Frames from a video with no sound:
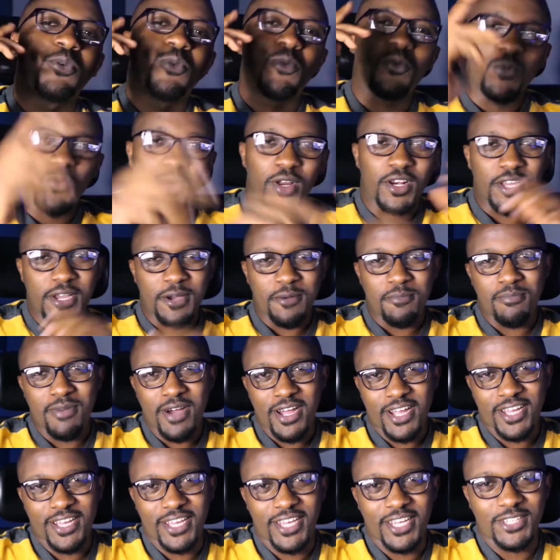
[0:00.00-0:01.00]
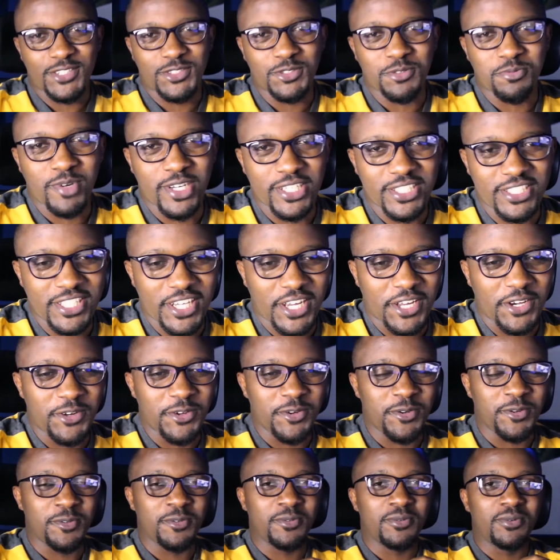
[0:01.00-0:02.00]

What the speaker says: Welcome back again to my channel.